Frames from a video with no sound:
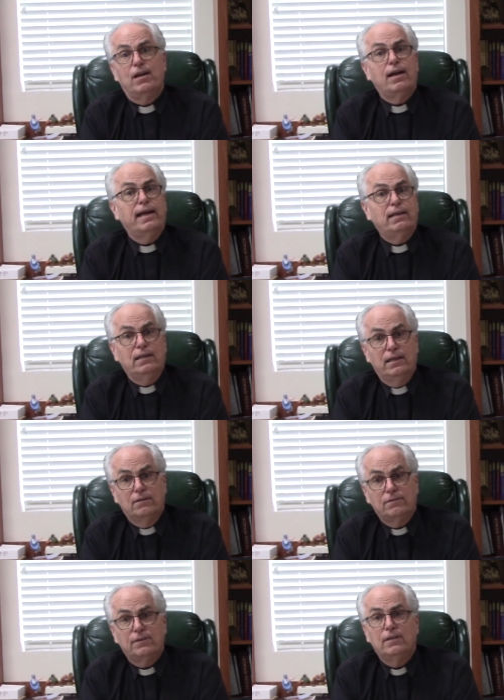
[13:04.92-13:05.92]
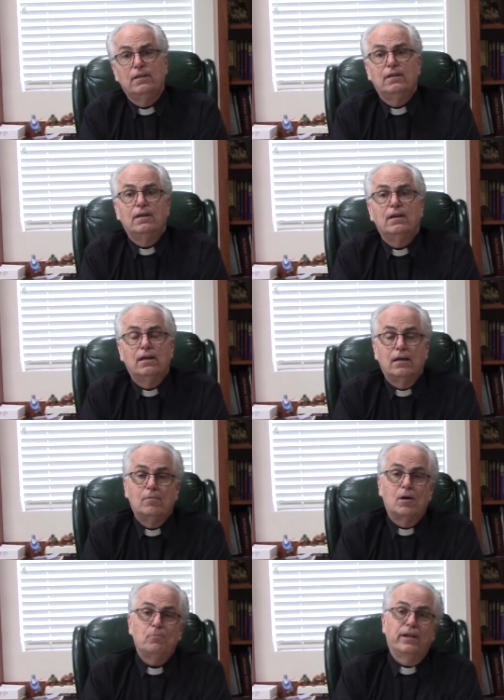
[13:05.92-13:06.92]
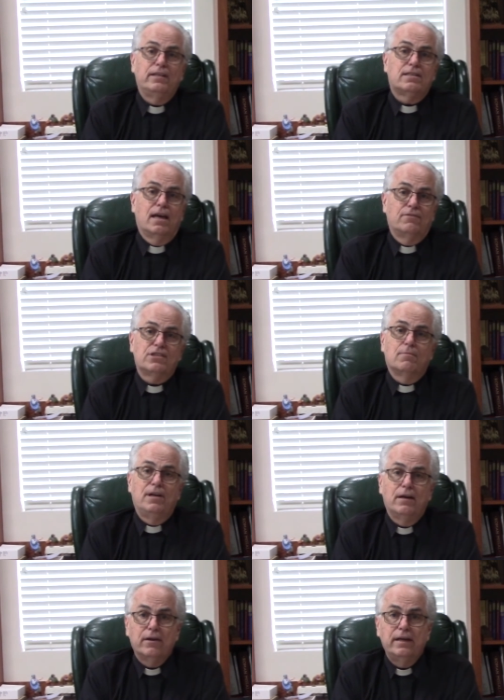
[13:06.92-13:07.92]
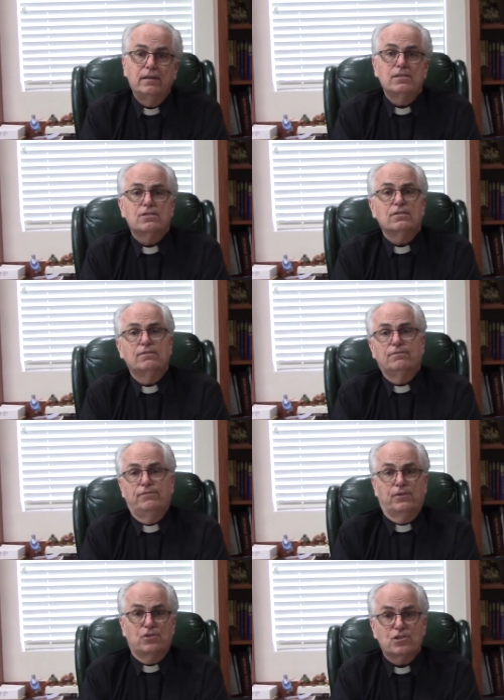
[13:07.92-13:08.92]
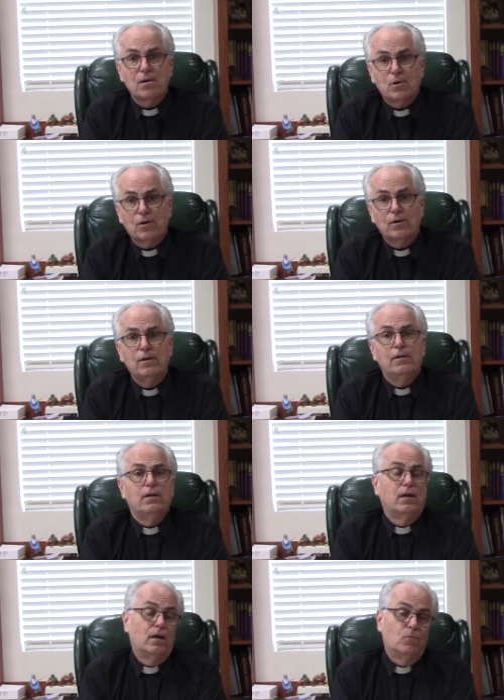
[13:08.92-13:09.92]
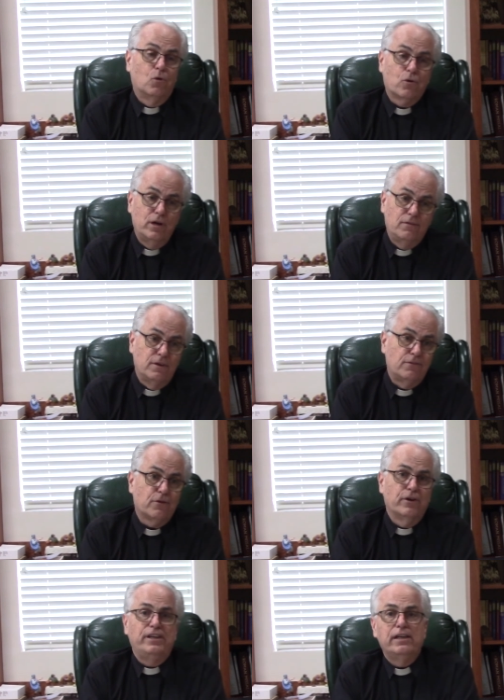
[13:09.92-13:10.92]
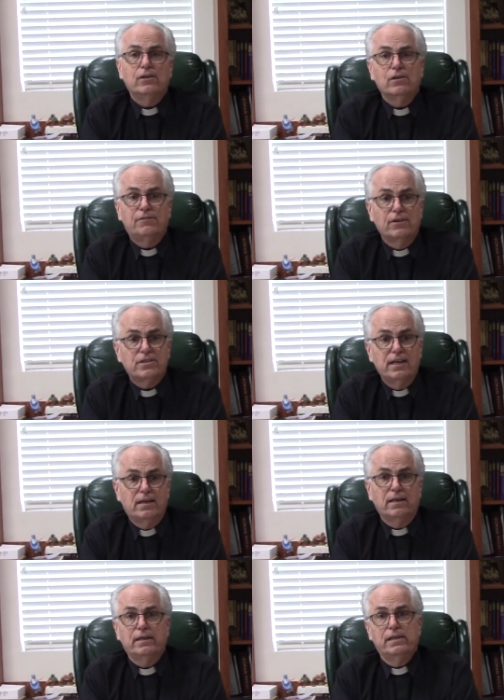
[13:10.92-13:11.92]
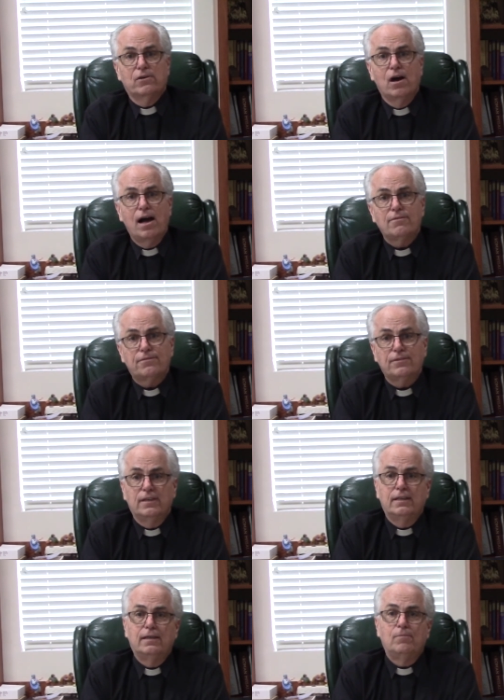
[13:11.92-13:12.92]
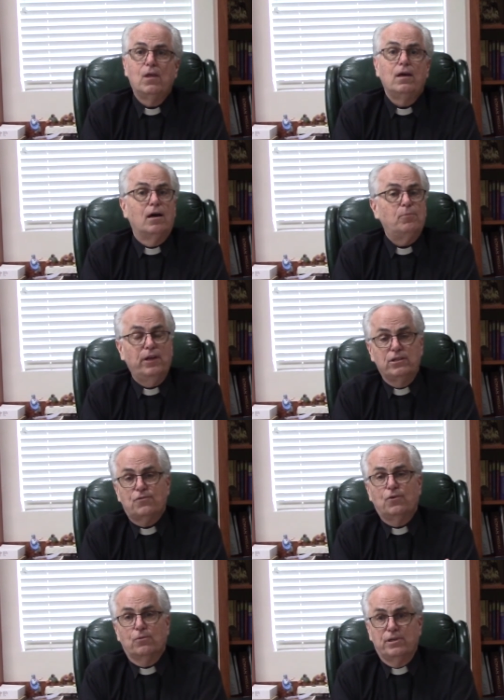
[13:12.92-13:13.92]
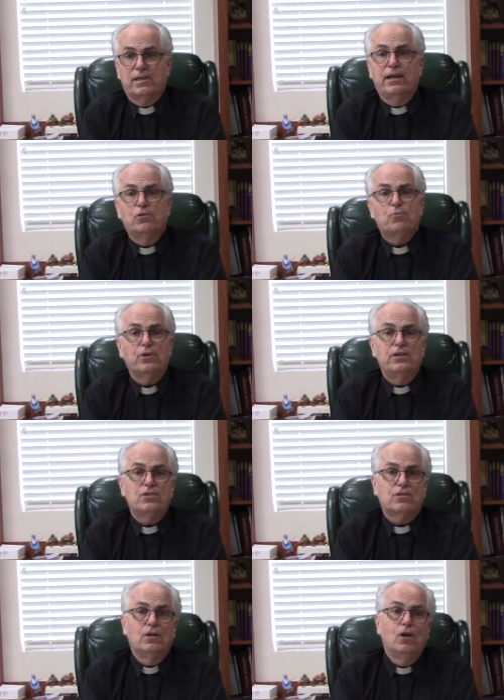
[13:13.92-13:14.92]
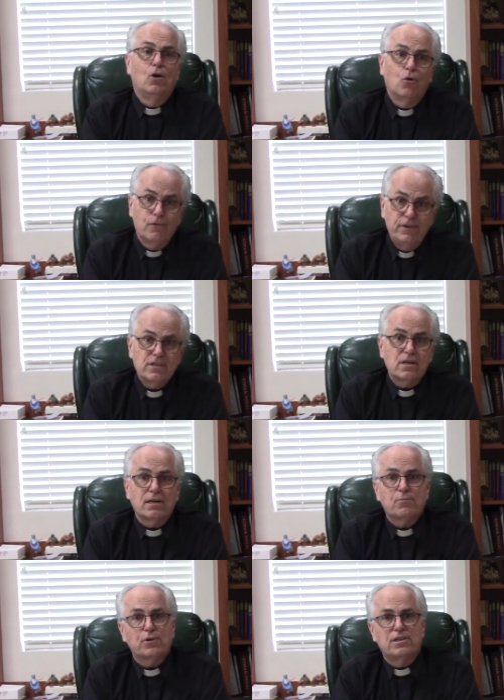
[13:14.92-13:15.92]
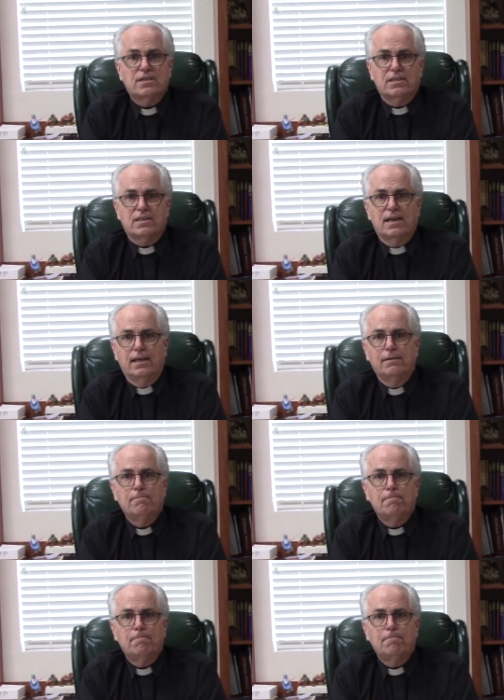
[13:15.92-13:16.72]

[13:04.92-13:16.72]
and I to live, um, a place to have seminarians for the summer, um, or even for a year if they're taking a year off um, a place for retired priests or visiting priests to stay.